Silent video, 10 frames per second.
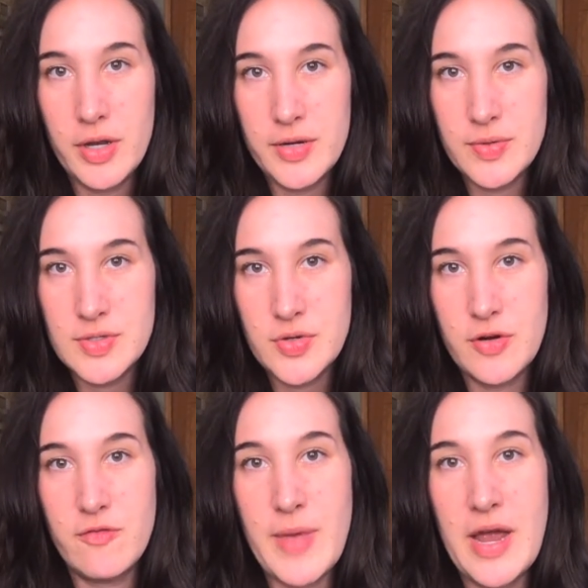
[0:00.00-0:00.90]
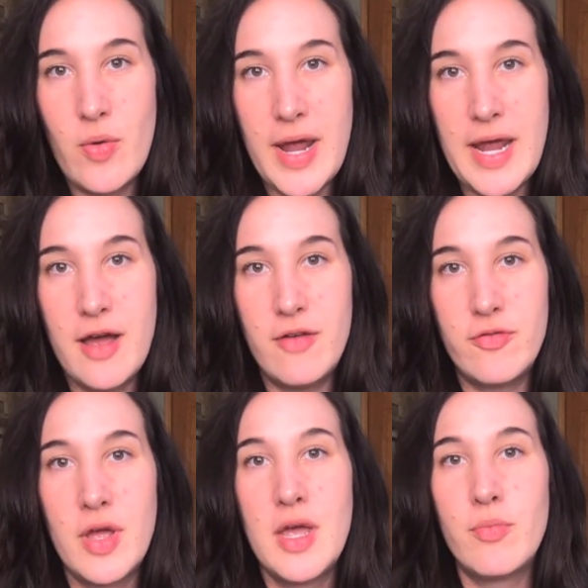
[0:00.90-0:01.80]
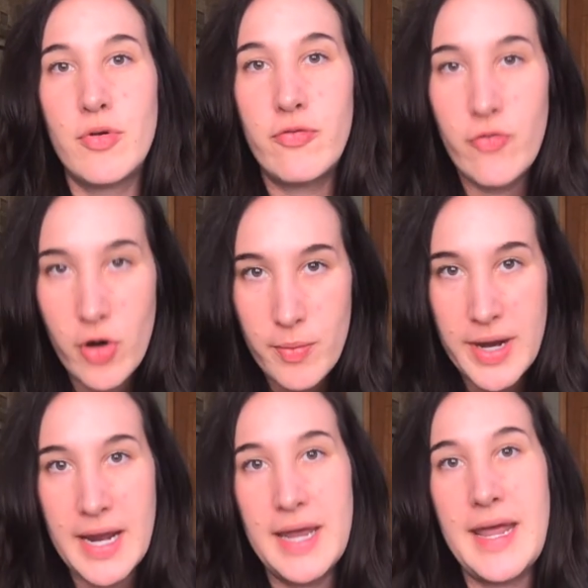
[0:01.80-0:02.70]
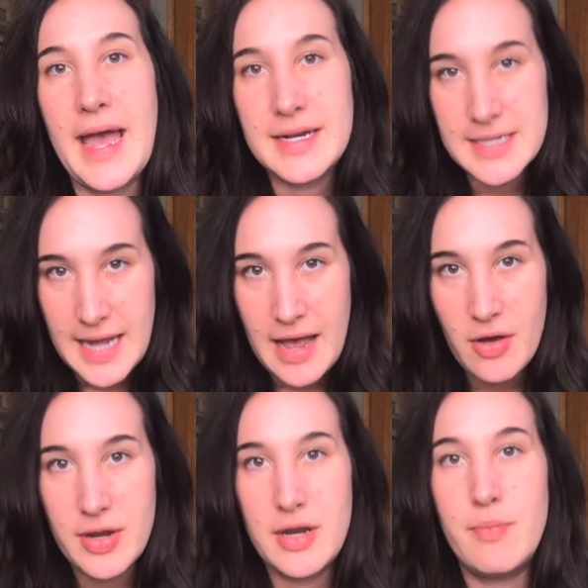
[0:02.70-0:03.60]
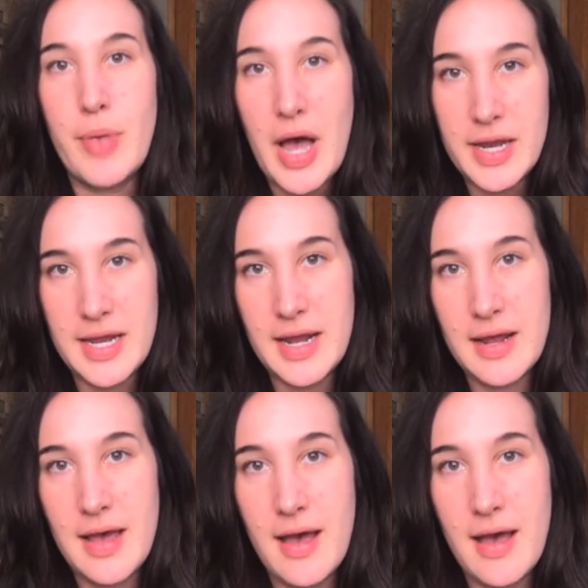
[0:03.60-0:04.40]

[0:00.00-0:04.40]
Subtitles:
It was sort of my way of performing and acting out and embodying